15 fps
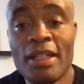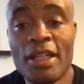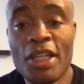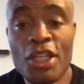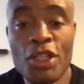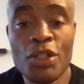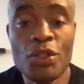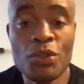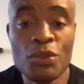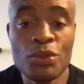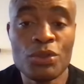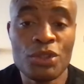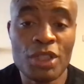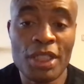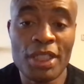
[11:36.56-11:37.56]

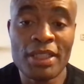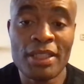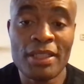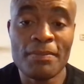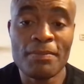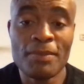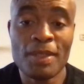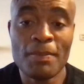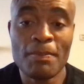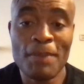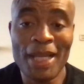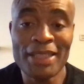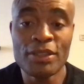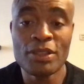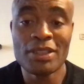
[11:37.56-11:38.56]
huge and the
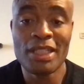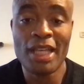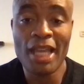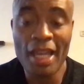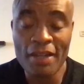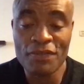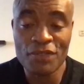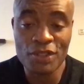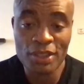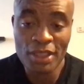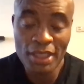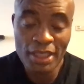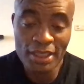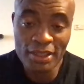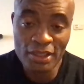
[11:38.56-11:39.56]
best ever
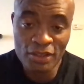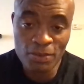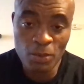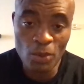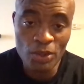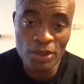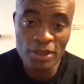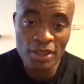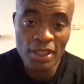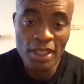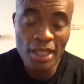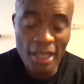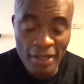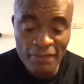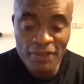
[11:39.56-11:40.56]
in this sport.
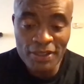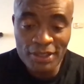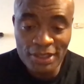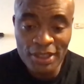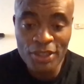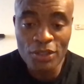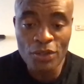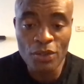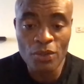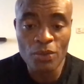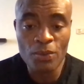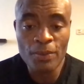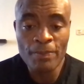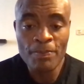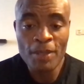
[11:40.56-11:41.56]
Every
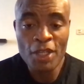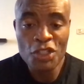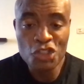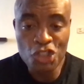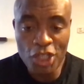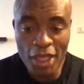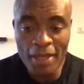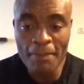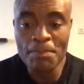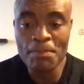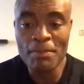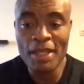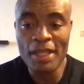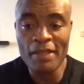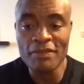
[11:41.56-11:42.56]
single champ,
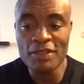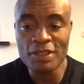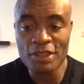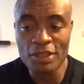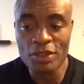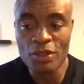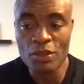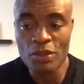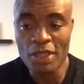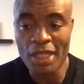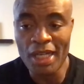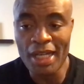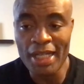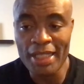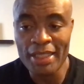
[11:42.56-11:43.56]
every single
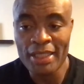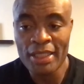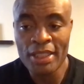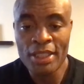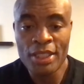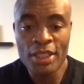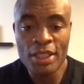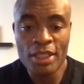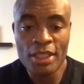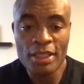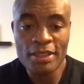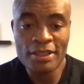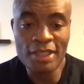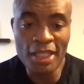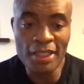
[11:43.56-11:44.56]
guy
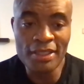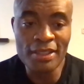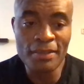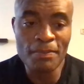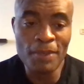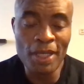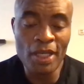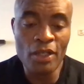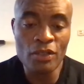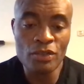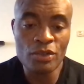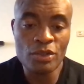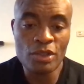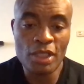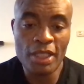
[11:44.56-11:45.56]
take the
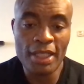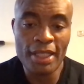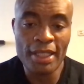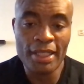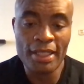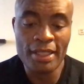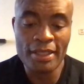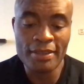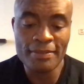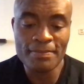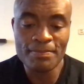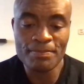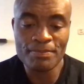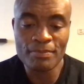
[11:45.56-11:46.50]
belt and